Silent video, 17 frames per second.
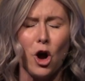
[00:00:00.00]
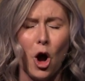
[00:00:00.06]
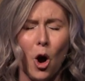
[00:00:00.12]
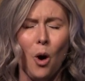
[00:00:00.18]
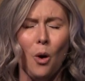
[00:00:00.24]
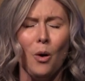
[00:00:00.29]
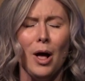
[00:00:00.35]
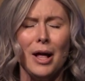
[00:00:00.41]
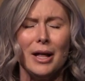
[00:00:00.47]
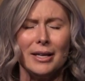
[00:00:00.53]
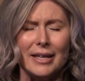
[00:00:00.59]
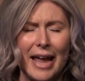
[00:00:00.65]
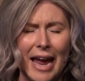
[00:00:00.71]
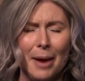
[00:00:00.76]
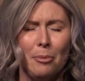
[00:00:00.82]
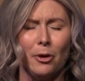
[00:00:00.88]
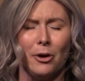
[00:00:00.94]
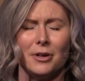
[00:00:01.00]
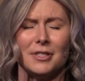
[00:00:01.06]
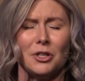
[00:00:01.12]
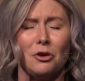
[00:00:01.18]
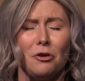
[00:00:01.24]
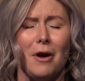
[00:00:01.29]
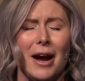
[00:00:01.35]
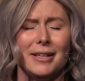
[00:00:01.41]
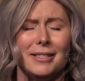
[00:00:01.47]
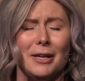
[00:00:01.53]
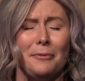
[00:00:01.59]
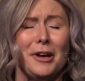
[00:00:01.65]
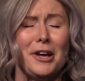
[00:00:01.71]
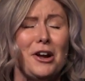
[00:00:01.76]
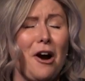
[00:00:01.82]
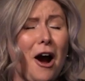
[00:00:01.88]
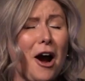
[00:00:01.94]
co-laborers in Christ, that
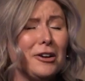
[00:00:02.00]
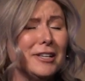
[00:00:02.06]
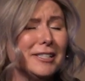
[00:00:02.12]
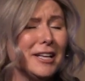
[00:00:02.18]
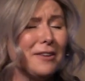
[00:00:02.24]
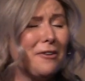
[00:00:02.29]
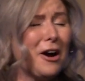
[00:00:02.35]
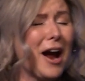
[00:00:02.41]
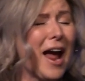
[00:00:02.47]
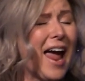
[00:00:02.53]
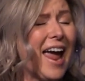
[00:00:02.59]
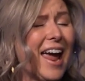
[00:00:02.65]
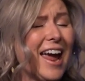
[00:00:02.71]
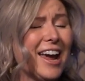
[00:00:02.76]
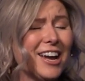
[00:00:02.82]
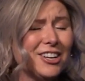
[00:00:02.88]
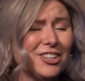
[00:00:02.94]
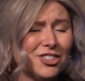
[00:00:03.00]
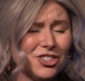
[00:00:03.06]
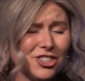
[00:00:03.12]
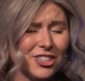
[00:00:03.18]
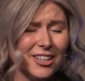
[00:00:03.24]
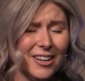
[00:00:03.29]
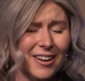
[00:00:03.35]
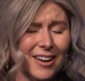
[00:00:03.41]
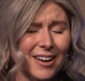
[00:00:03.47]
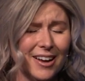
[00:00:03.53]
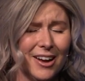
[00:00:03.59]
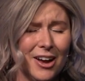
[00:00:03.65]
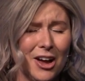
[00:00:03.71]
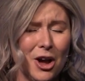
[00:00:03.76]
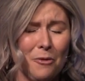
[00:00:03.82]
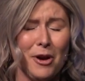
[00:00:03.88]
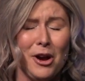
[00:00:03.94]
regardless of our age,
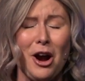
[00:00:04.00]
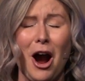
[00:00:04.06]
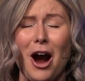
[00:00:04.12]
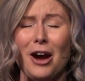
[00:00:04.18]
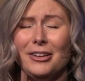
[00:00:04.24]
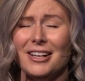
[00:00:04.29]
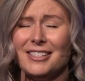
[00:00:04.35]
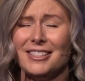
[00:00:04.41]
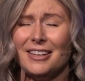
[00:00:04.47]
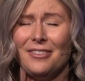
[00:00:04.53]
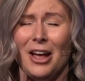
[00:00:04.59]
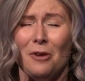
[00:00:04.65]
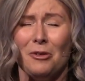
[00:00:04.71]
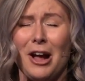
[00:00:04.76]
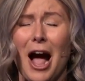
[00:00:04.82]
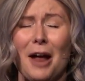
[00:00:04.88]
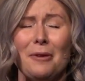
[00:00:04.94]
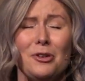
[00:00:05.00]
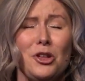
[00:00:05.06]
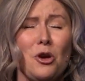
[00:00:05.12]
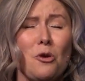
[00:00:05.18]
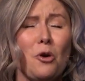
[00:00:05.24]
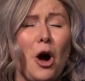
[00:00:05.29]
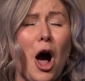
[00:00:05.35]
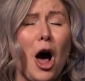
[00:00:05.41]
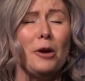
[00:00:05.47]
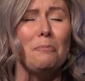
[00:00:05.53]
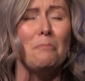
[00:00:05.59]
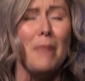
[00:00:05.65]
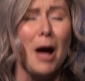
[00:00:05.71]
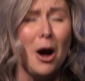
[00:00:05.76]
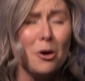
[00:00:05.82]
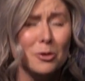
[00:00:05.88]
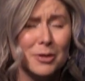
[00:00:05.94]
regardless if, God, you called
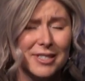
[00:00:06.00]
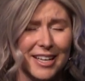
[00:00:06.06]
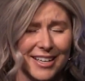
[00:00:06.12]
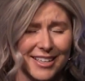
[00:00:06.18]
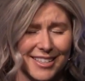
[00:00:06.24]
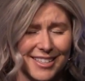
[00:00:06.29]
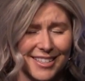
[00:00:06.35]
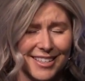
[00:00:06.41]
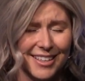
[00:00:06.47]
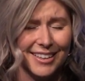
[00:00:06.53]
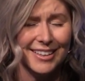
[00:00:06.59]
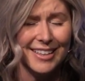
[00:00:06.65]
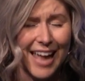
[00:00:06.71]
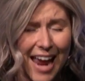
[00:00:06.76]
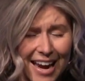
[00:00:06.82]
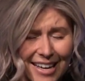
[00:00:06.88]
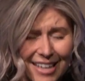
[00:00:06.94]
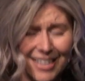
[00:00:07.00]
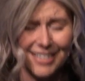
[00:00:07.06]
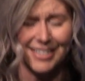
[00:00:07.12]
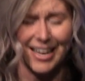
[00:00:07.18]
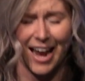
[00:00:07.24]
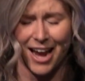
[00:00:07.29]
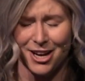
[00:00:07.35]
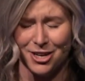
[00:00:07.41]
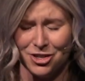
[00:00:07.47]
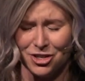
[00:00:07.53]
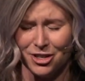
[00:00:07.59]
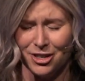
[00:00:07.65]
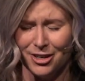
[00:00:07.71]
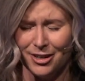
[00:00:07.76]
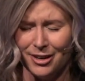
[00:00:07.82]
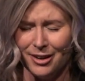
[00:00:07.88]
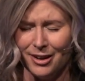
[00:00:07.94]
Moses late in his age.
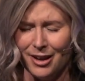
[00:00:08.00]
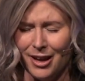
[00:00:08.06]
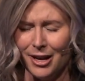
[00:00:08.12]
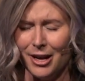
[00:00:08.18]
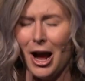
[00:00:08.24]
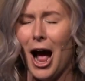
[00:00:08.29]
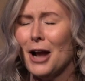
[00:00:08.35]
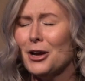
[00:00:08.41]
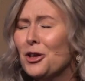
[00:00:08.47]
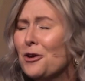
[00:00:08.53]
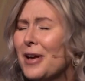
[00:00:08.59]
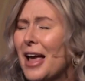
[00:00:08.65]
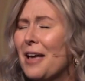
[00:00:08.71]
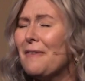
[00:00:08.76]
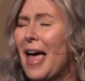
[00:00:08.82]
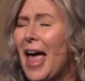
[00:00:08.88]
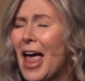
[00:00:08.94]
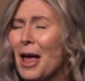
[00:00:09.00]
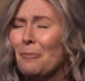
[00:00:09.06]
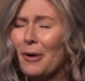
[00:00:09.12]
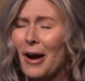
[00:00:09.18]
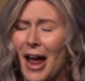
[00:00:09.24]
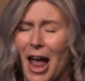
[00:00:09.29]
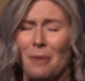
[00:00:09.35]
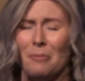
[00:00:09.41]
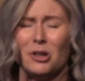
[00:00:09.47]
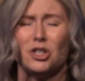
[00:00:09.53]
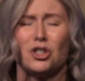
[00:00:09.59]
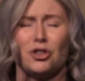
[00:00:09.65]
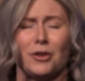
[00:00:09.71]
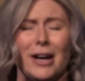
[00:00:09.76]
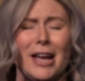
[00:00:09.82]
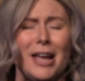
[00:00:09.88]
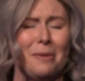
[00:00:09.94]
God, you gave Abraham a
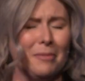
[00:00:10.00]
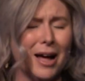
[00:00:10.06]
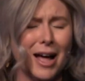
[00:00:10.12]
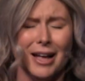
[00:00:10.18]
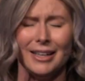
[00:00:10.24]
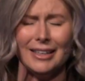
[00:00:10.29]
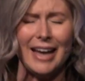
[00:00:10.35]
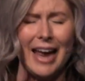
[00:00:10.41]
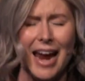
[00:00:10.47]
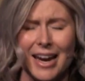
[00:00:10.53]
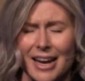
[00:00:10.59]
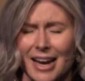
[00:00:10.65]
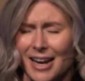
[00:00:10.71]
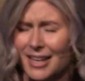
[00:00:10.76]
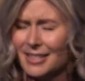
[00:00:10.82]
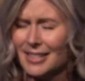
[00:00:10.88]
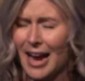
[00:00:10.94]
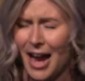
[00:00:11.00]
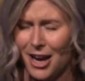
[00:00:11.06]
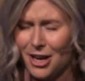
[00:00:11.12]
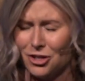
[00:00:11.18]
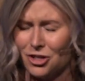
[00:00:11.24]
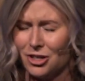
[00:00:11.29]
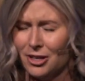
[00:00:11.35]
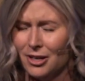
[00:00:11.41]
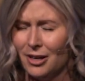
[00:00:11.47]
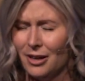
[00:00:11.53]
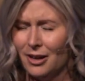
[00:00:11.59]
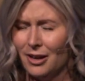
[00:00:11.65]
dream late in his age,